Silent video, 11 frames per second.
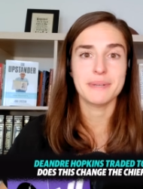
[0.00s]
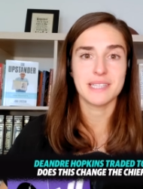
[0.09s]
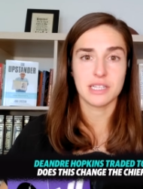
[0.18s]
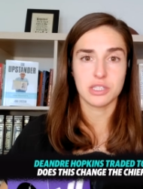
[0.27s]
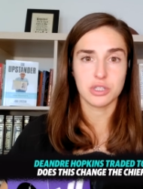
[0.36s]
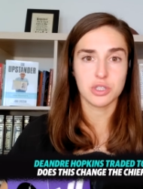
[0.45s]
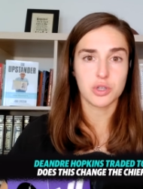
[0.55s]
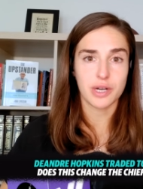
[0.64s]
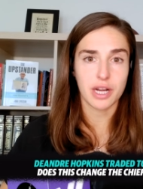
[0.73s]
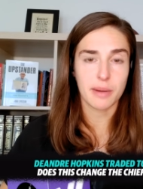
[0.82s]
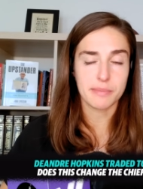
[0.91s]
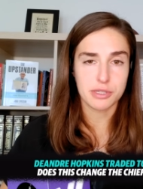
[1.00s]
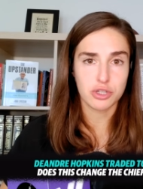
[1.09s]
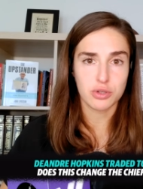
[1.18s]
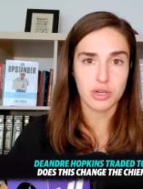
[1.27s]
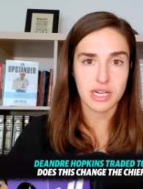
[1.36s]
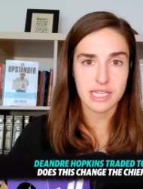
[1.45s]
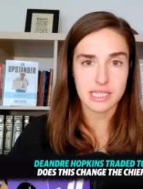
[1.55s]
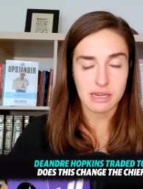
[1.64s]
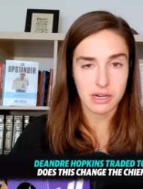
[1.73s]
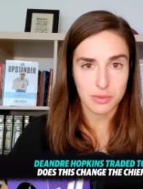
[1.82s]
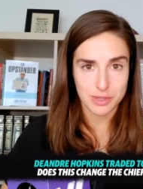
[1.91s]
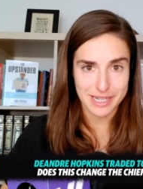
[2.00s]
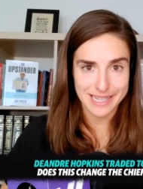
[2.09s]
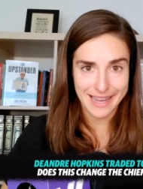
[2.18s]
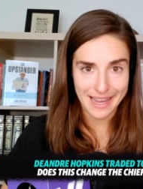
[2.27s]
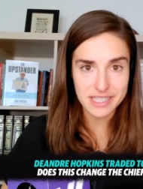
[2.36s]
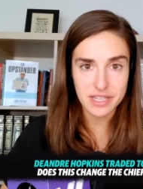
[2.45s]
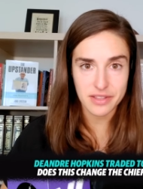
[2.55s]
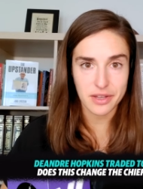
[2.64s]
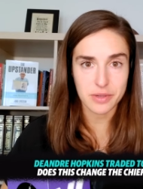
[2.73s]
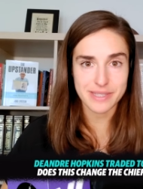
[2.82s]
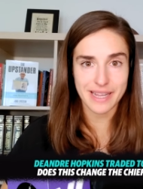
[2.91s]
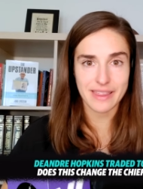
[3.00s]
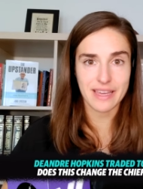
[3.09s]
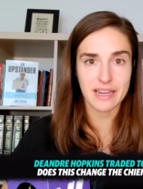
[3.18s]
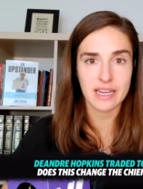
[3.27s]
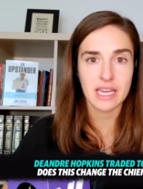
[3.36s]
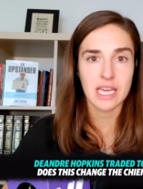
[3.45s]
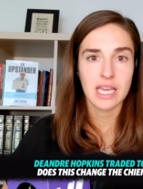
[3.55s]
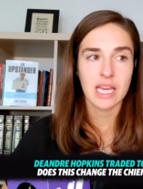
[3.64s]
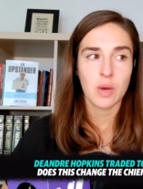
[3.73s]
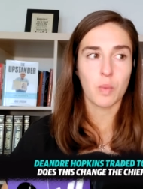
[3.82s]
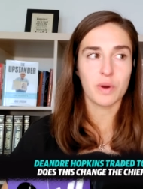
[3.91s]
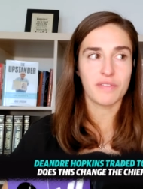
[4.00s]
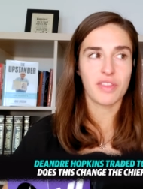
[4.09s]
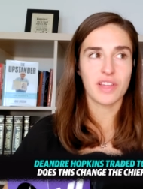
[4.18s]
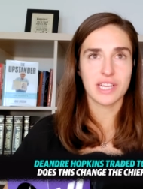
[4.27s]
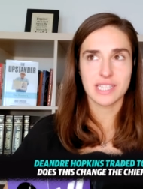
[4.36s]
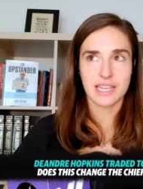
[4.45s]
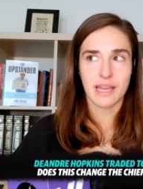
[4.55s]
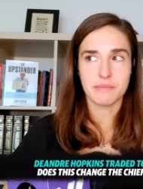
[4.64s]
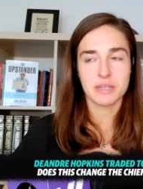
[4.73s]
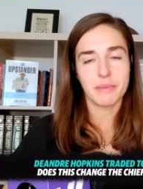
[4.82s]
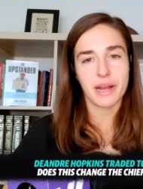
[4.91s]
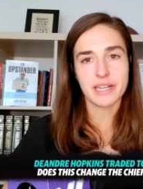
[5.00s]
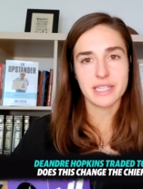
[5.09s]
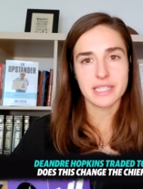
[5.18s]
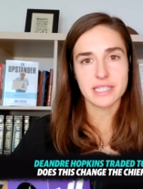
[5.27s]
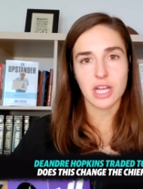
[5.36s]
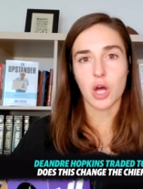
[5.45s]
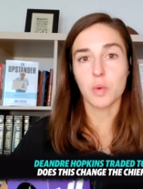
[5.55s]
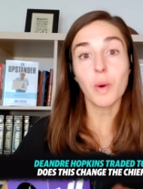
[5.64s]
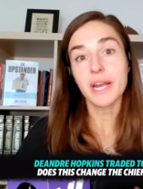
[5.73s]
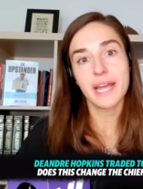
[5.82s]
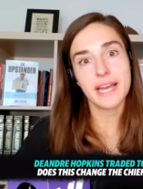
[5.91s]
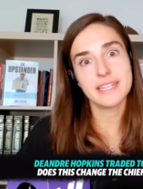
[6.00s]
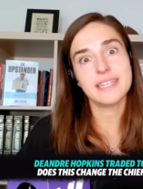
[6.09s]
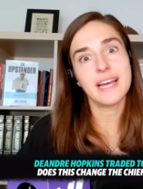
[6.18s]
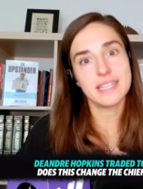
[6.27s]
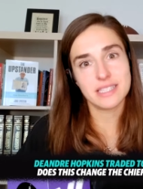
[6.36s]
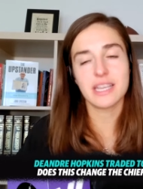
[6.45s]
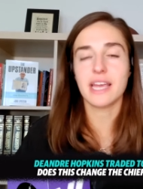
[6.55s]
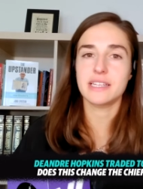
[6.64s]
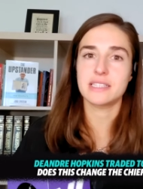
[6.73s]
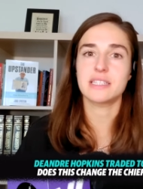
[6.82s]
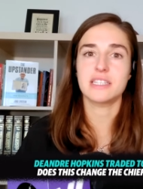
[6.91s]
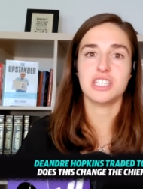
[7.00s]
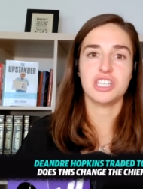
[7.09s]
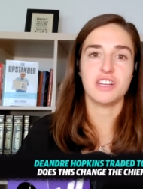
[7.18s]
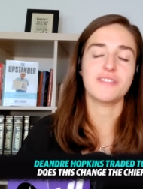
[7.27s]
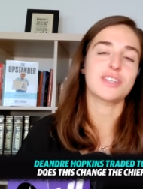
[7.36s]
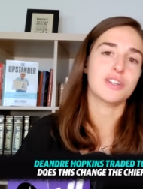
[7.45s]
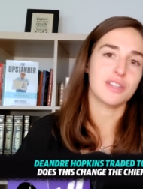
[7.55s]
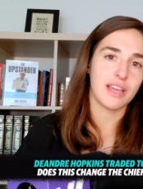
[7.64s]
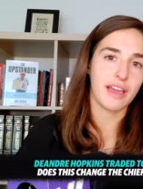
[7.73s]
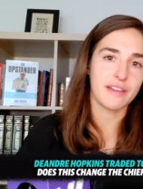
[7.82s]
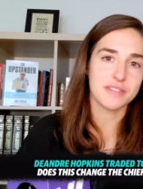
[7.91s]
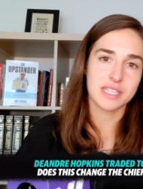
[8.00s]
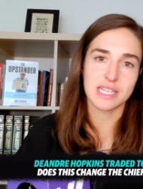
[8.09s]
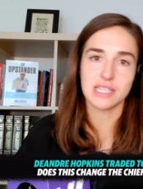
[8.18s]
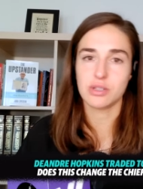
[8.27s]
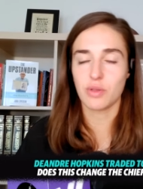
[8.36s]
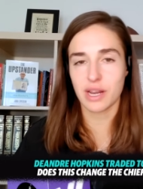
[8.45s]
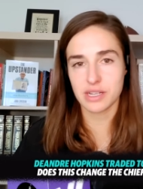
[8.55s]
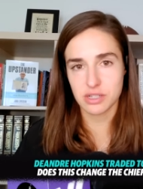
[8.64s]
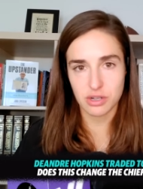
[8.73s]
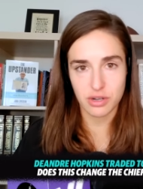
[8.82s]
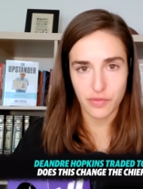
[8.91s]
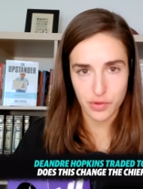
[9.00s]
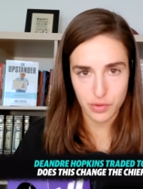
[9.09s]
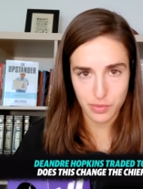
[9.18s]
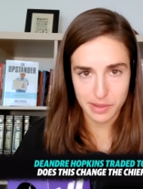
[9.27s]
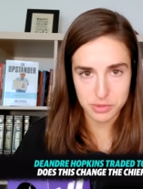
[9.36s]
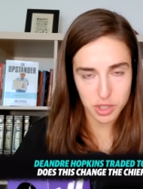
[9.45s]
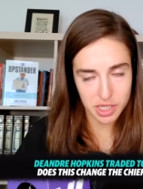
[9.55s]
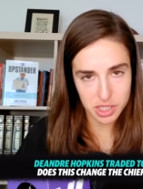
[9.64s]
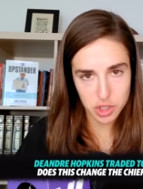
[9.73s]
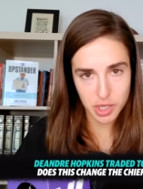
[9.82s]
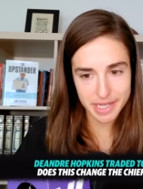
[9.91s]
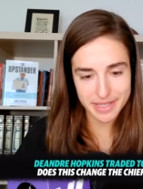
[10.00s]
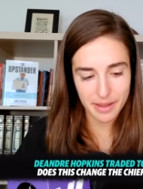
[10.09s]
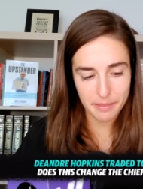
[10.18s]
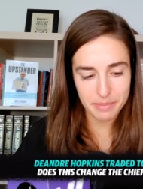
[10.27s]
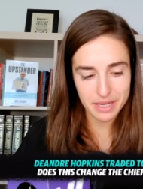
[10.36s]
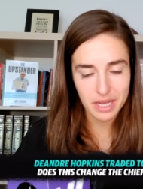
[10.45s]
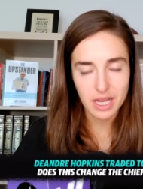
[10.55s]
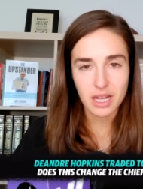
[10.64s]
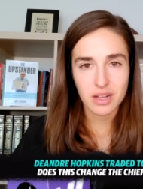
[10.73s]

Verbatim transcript: potential trade opportunities, and I know we're going to get to those, I think one of the things that came to mind is, on one hand, yes, the Kansas City Chiefs are in the A F C, so that is good if you're the Rams trying to trade to them, but